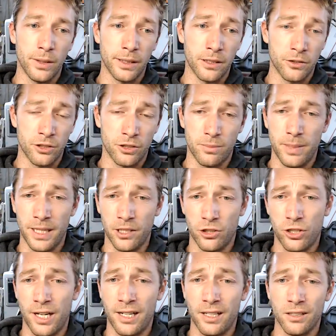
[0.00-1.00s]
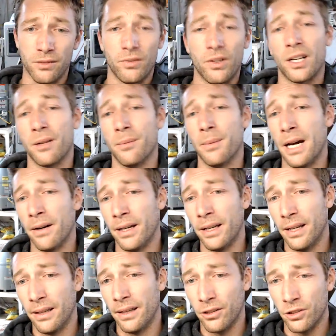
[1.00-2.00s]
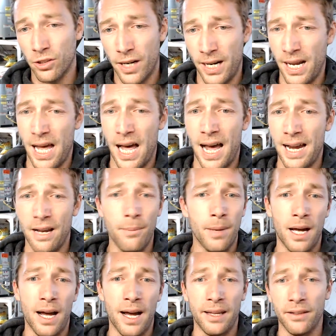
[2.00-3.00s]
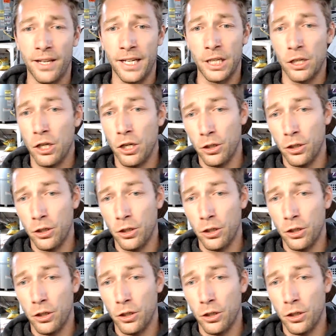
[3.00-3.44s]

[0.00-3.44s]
They're just being shady as fuck about it, and they're trying to hide it behind like,